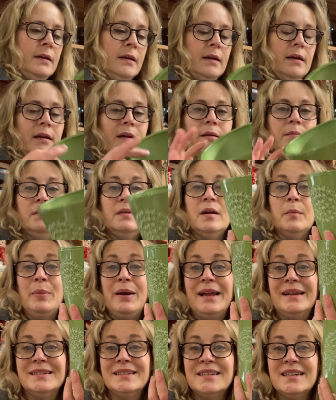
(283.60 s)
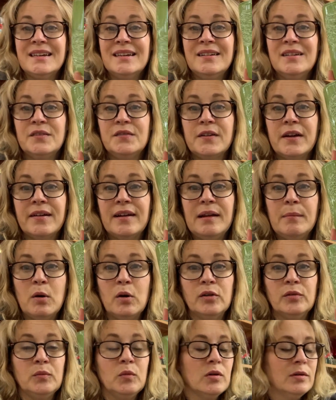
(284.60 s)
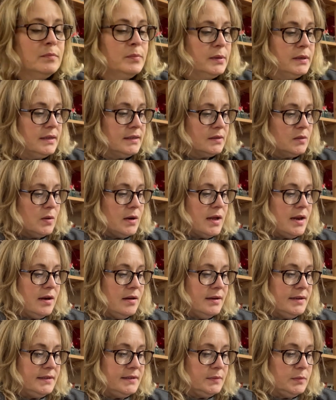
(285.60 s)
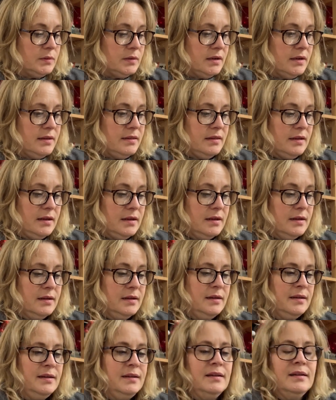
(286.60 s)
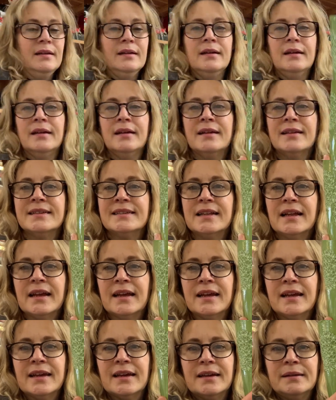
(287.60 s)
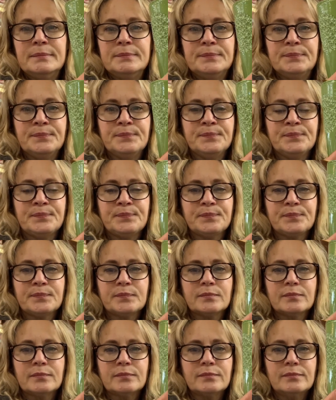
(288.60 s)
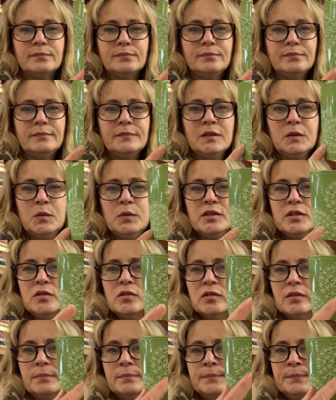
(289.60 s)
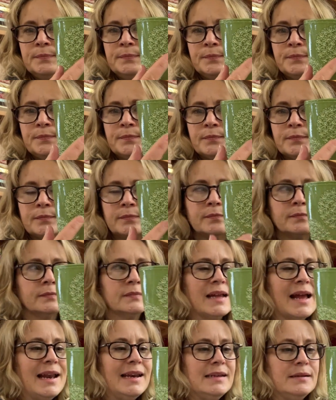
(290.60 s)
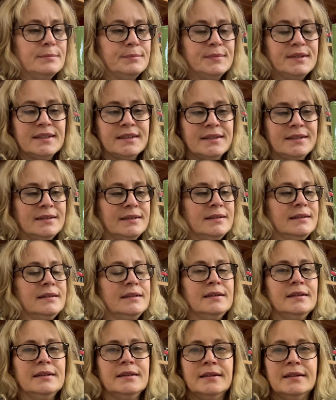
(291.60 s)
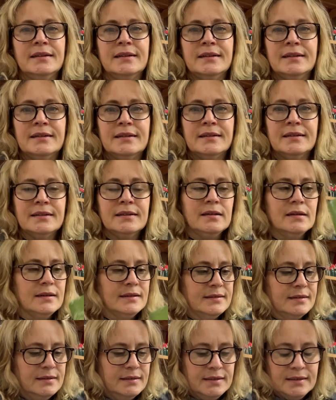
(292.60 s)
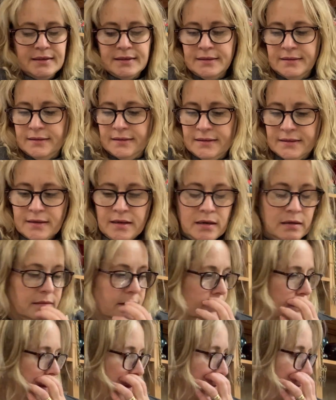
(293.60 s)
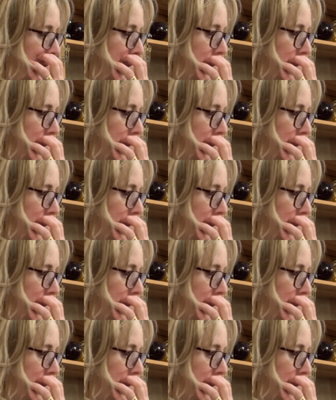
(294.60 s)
Um, a planter, a fairly modern one, but it's quite a nice one, I think. It's like, um, what do you call them? alliums. It's nice, isn't it? Nice colour as well.